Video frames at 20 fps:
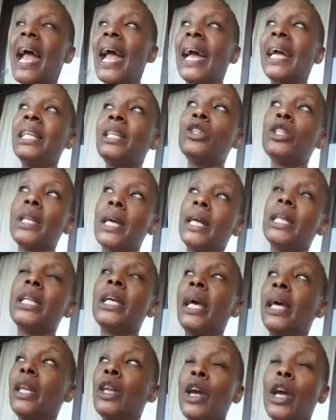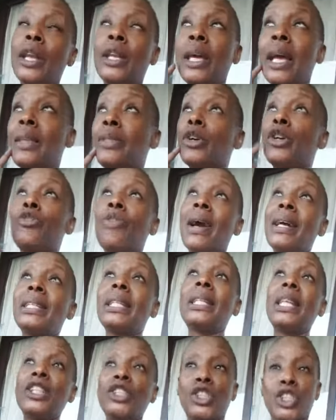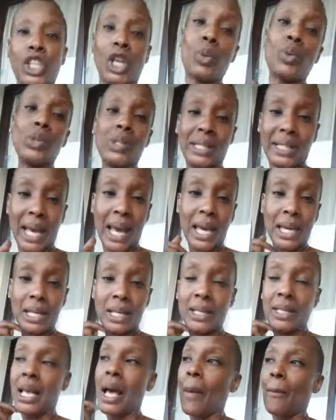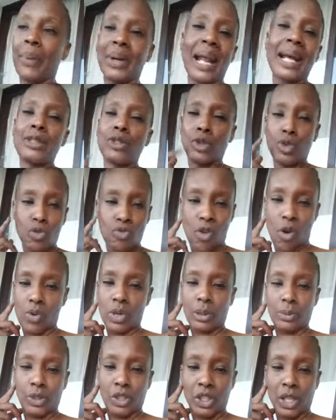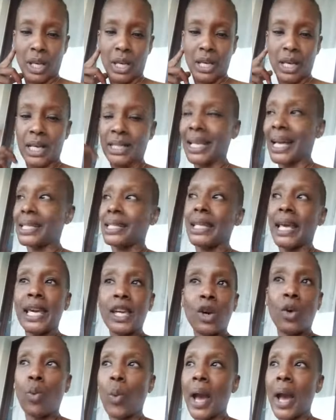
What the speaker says: And the crazy thing she will say is, but I do grown-up shit because I take